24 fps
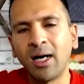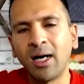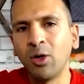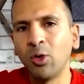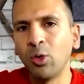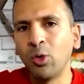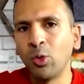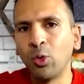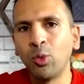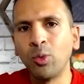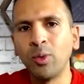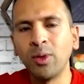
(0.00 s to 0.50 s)

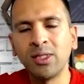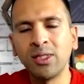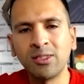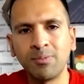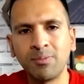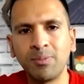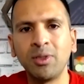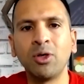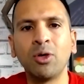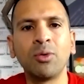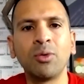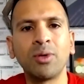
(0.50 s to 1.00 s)
I'll
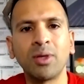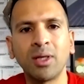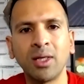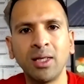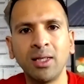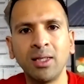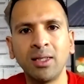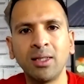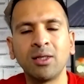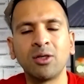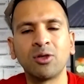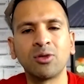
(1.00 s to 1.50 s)
always be
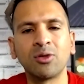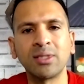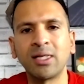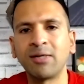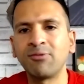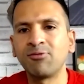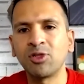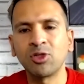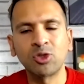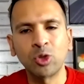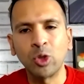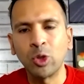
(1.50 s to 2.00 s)
okay, because
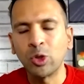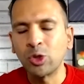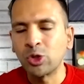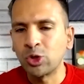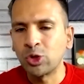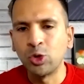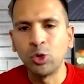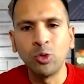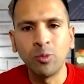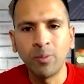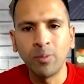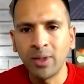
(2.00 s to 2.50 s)
I've just
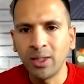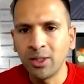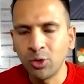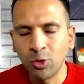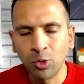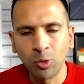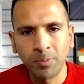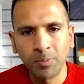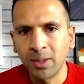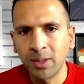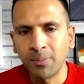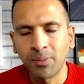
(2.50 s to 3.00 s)
got too
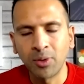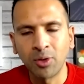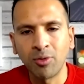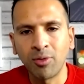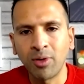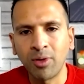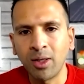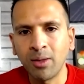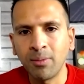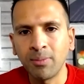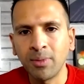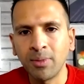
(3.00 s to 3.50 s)
many good
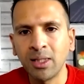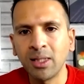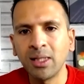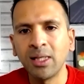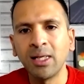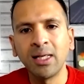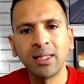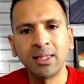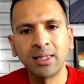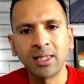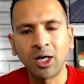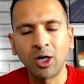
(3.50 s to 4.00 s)
people around
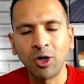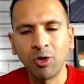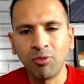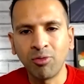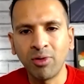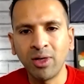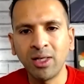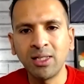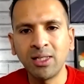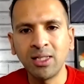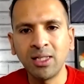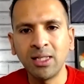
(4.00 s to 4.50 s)
me that
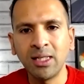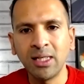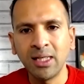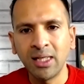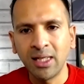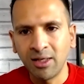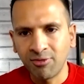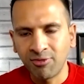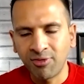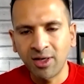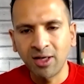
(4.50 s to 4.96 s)
are ready,